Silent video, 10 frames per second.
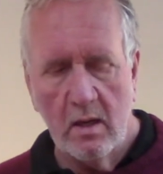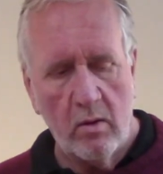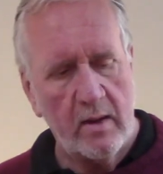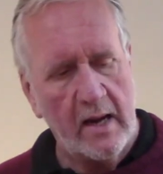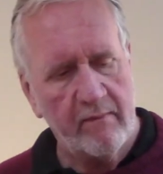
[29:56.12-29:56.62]

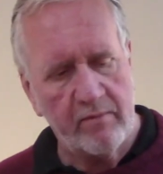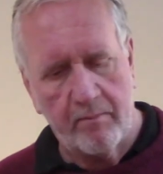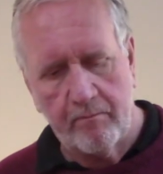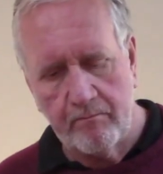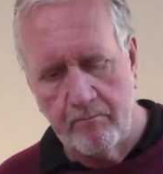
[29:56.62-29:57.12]
We have the
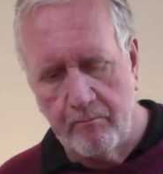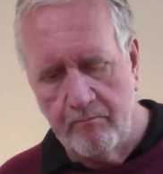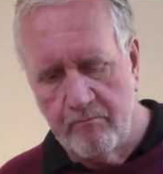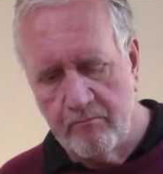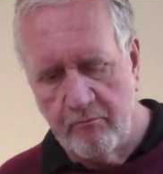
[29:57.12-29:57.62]

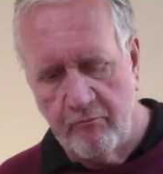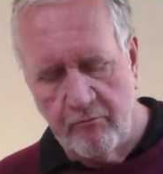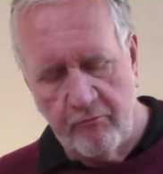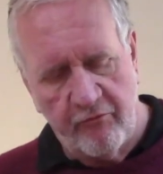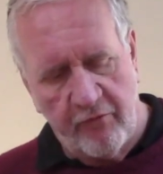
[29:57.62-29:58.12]

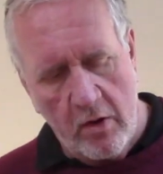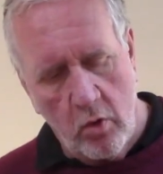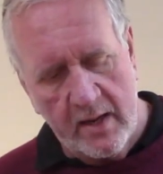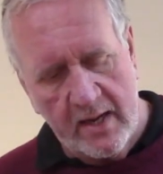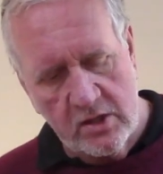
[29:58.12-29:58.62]

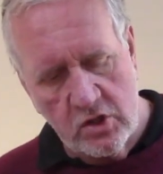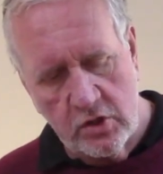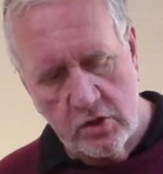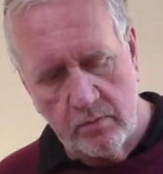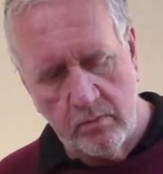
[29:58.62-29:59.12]
foliage
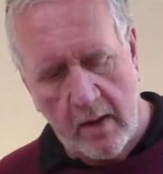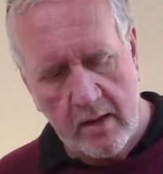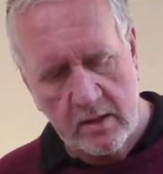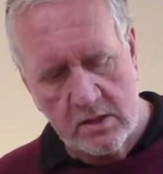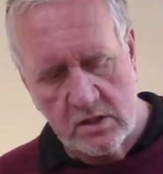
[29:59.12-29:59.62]
and
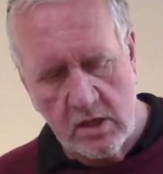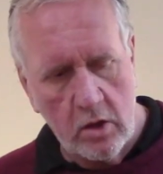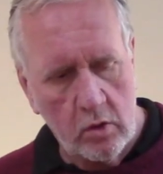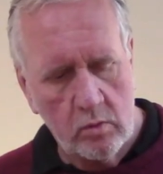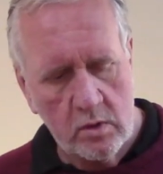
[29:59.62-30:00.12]
the
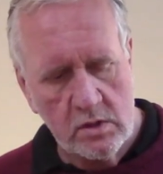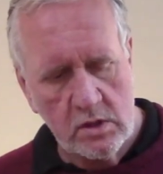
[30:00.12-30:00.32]
stones